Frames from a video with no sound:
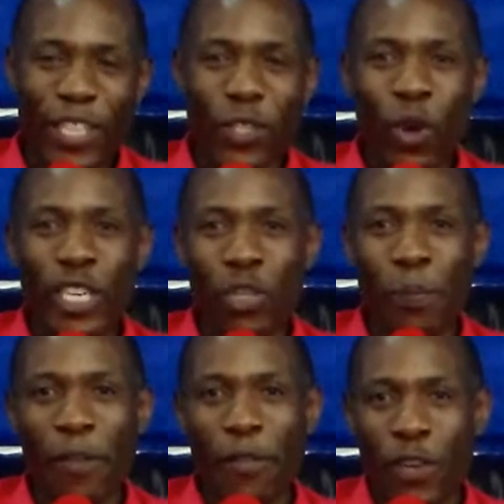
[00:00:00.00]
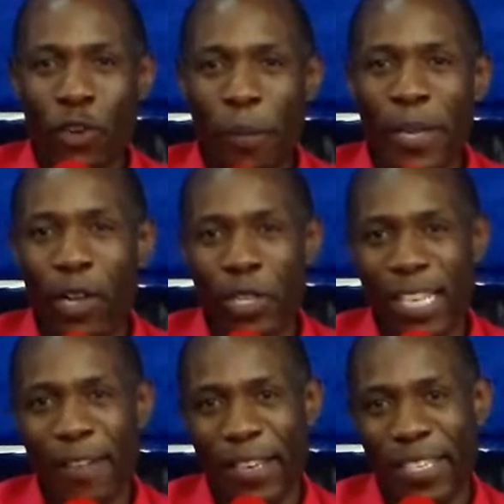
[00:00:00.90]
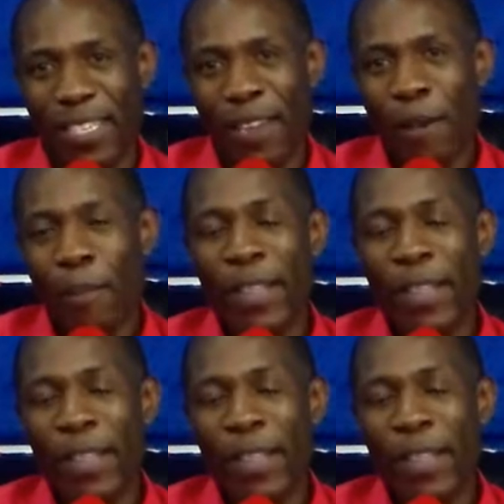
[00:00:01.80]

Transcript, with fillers: It's going to be a phenomenal service